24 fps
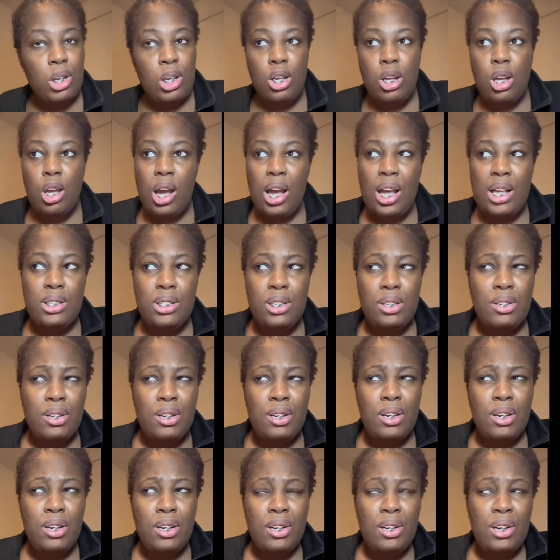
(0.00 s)
I said,
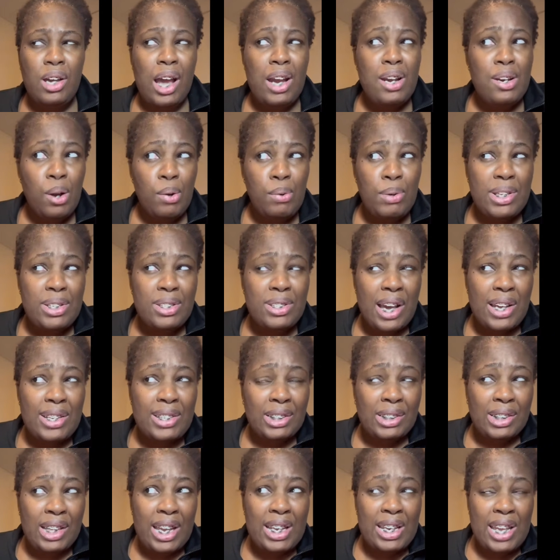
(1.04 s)
I know he's not
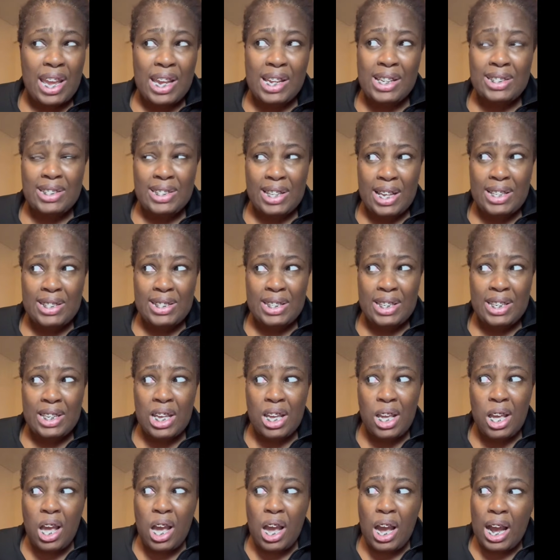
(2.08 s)
delayed and sassy.
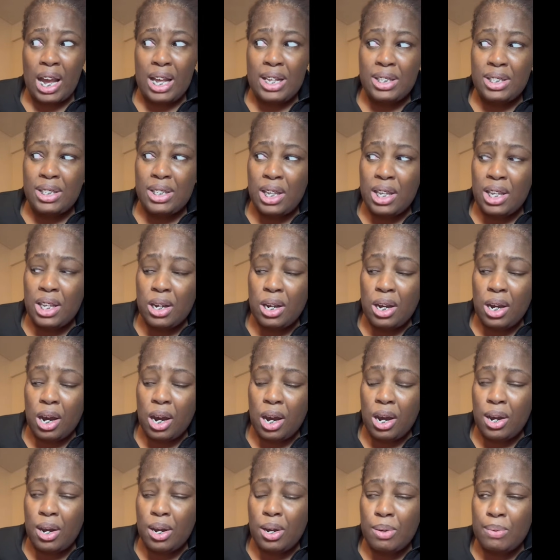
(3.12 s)
I said,
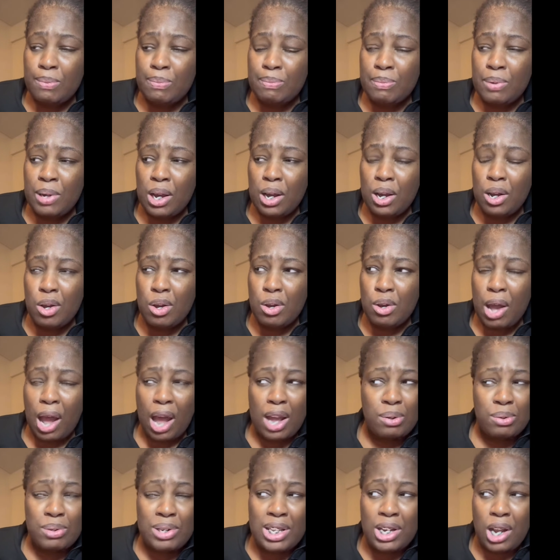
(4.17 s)
I
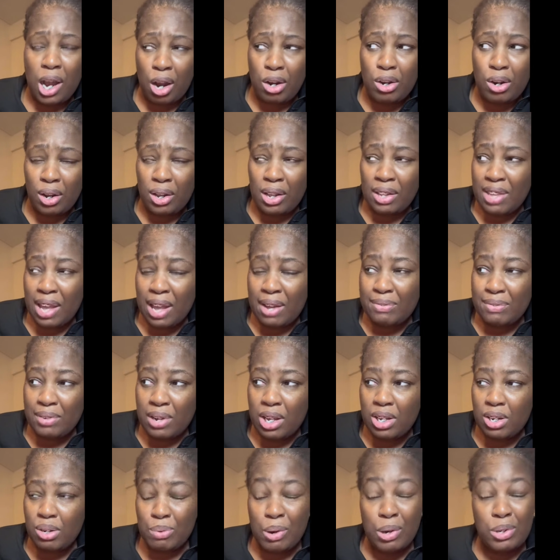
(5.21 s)
don't need alcohol to have fun.
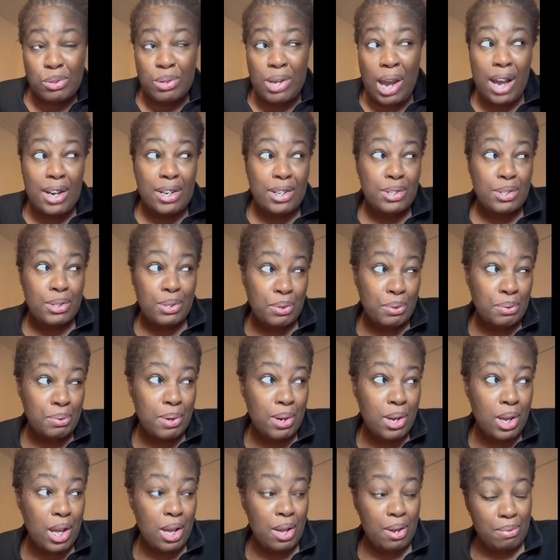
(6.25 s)
Well, you kind of do.
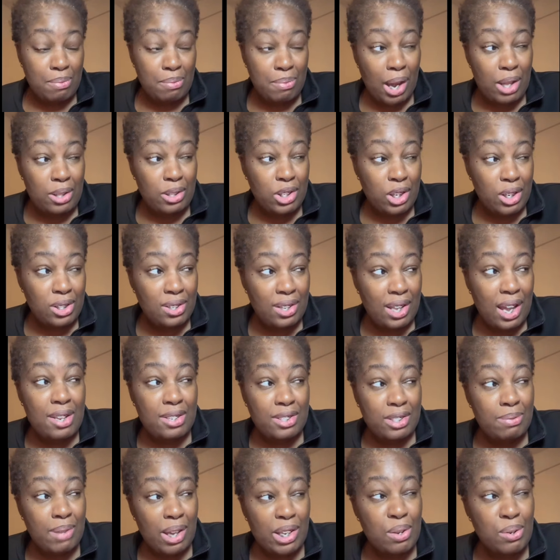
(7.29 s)
By the judge of that, it
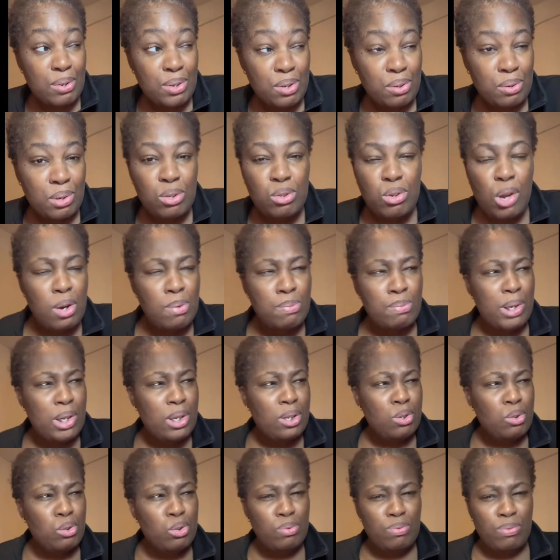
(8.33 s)
seemed like you do. He's trying to
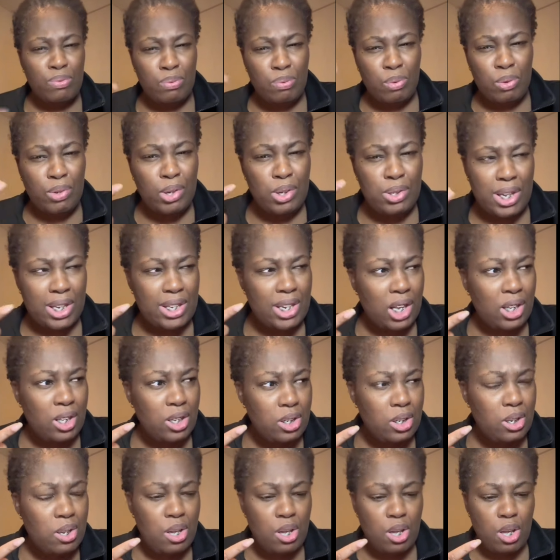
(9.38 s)
use reverse
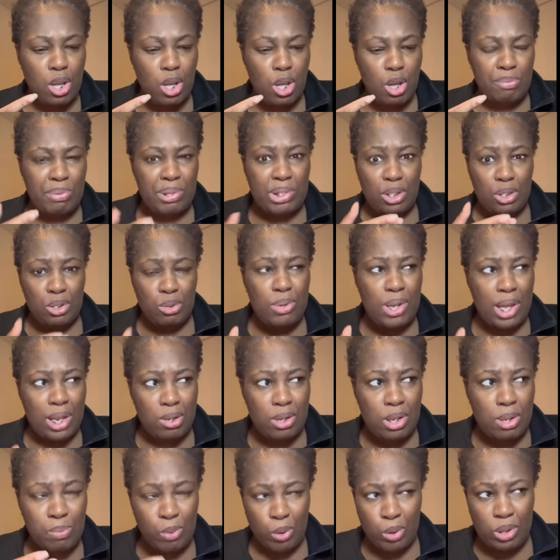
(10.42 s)
psychology. But to do that, you
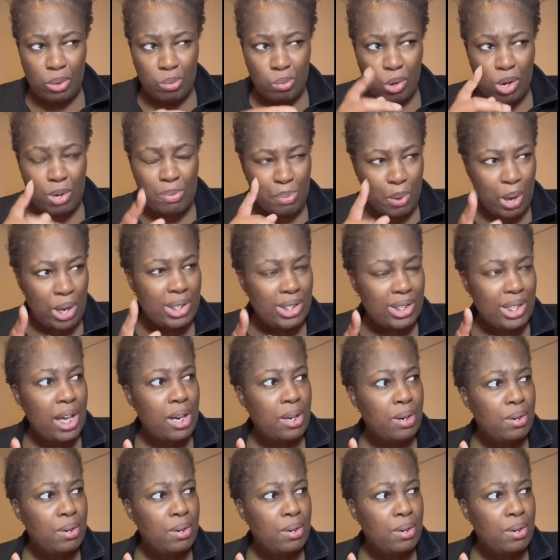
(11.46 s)
need more than one brain cell.